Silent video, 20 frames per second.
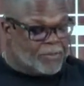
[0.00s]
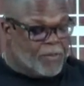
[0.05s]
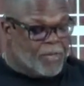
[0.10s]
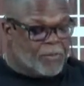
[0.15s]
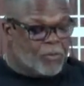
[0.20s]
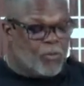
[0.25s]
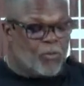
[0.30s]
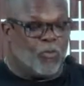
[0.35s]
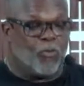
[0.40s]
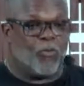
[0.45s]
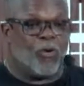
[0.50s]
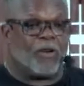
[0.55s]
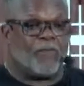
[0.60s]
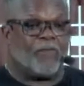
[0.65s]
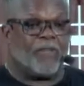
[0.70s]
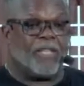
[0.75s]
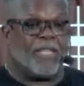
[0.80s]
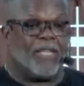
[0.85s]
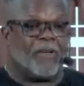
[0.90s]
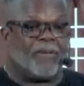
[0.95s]
people who
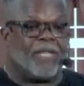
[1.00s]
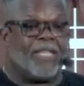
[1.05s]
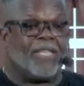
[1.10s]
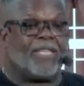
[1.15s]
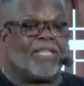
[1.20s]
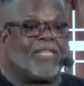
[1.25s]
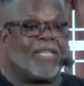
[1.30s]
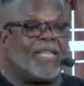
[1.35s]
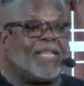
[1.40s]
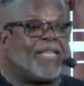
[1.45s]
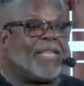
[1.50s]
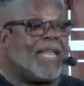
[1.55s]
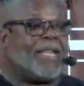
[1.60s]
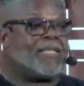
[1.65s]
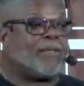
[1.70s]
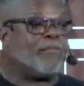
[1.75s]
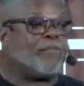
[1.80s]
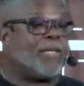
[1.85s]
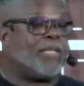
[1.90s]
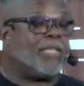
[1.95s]
work for him, and then Satan
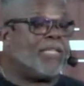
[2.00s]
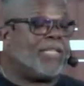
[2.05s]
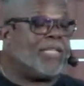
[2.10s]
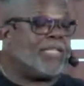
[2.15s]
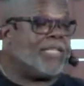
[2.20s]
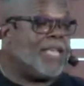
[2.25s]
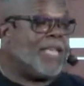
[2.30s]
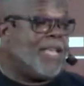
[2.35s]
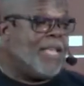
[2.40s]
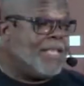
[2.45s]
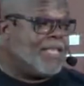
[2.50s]
has abilities.